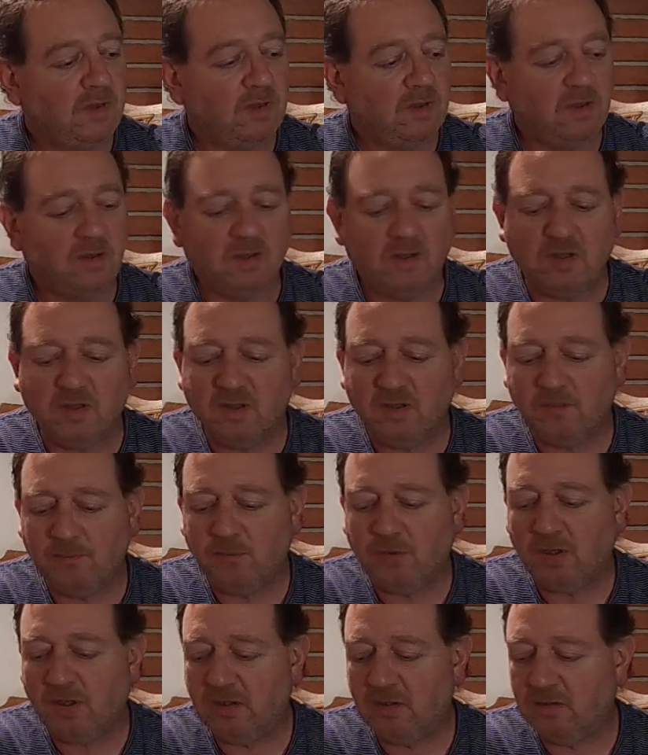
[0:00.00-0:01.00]

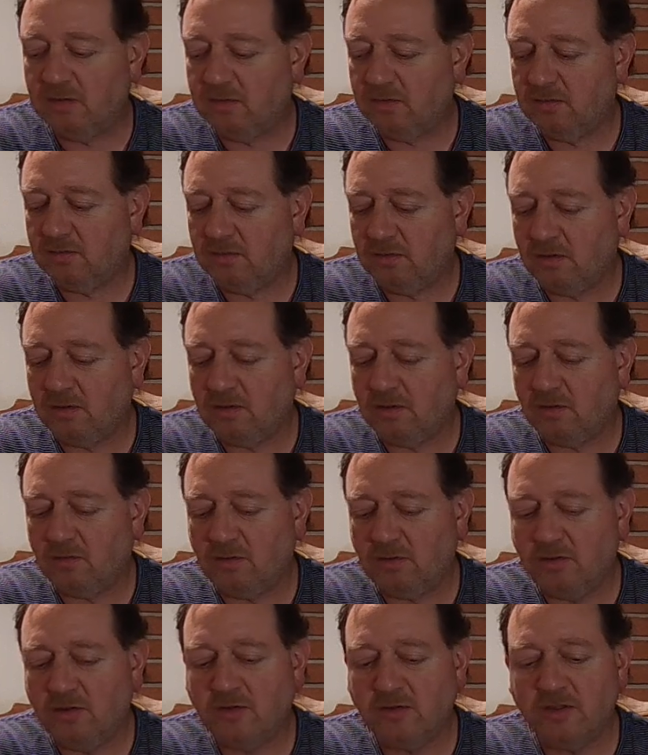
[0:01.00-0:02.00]
But you know,
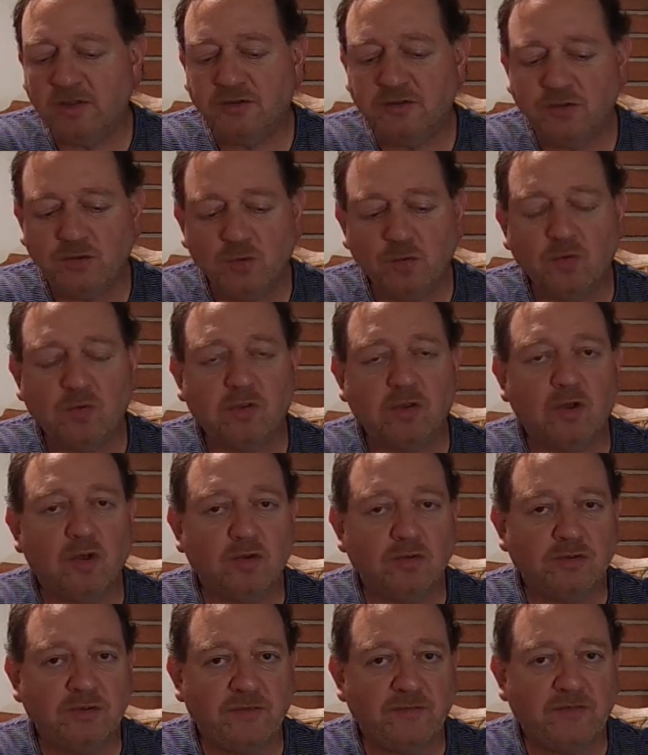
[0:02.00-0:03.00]
you can shoot
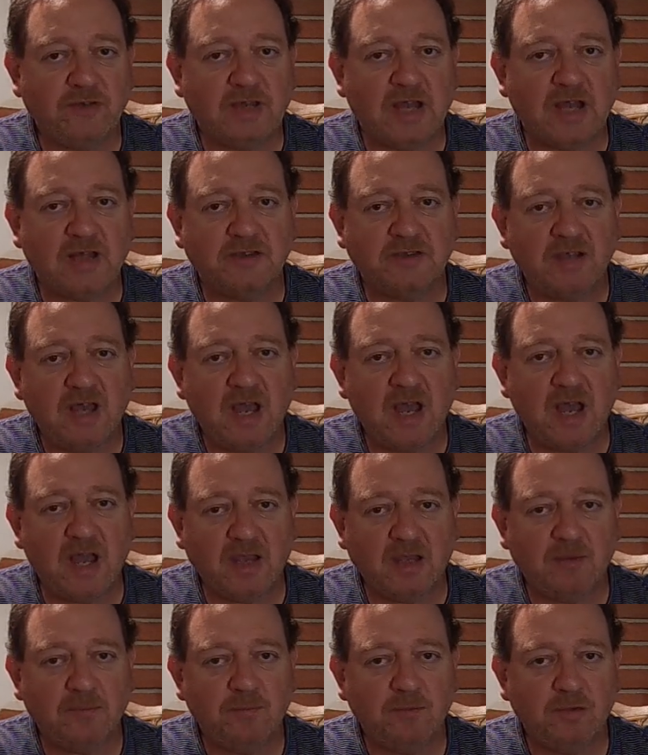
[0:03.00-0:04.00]
close if you got
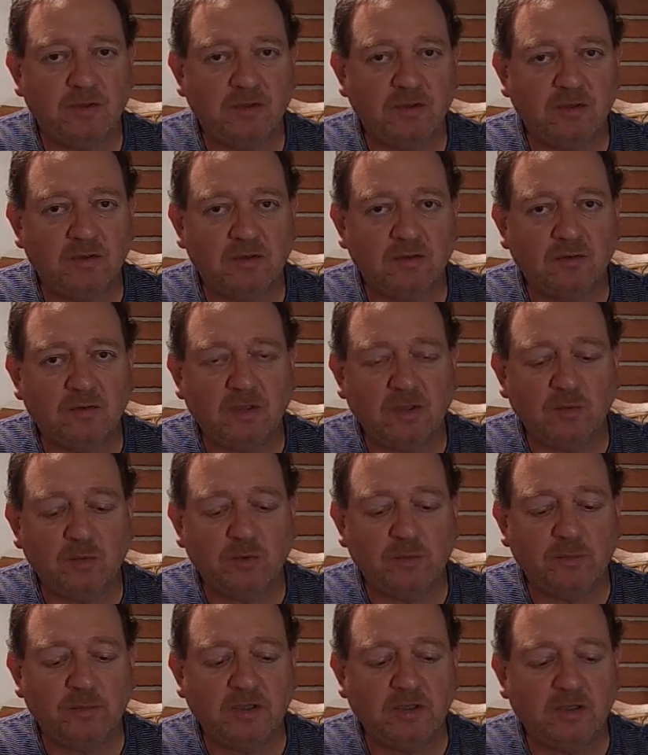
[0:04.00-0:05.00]
time. You know, I
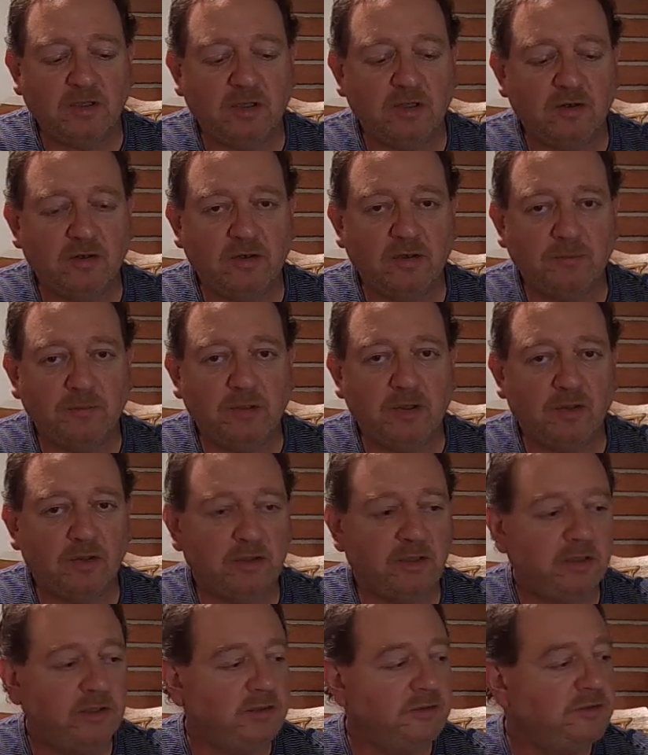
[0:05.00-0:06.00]
wouldn't be clearing
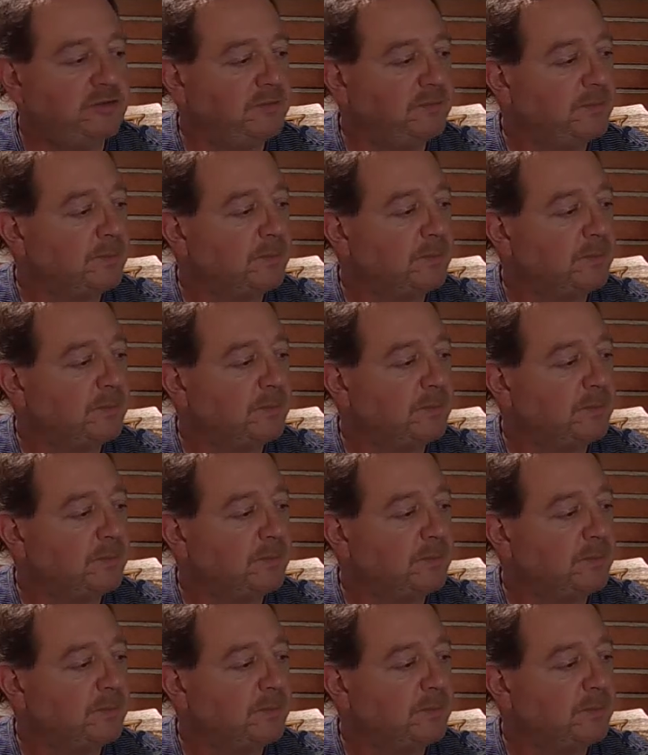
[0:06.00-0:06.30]
buildings,